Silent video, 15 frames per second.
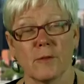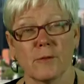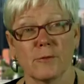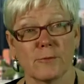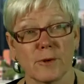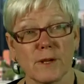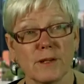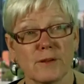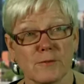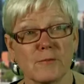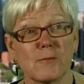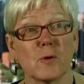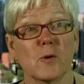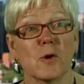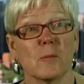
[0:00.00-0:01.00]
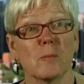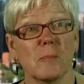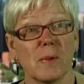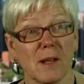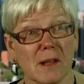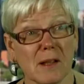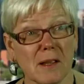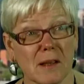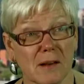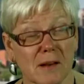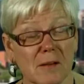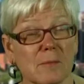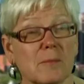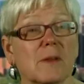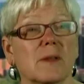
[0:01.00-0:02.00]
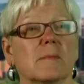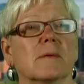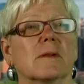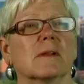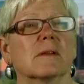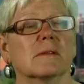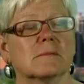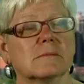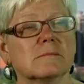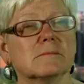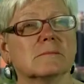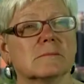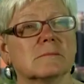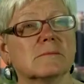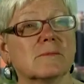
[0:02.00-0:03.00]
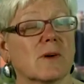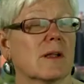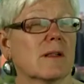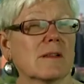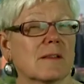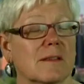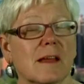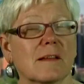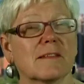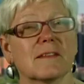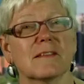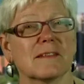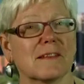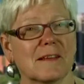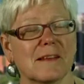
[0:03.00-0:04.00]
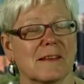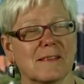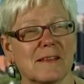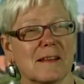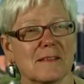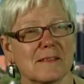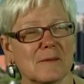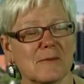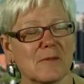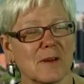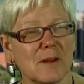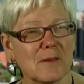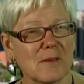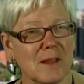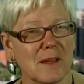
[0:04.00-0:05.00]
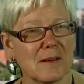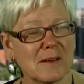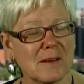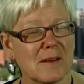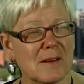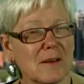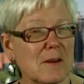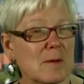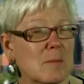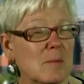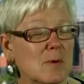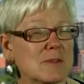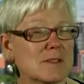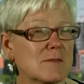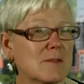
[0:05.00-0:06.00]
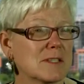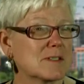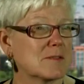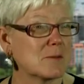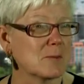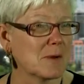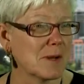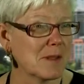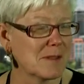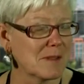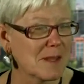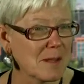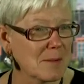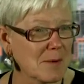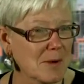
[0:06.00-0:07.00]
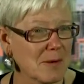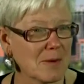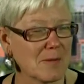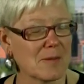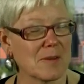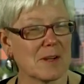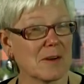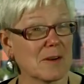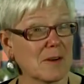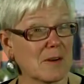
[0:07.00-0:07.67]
3 to 4 billion people. Well, that's a figure that most of us don't really think about over here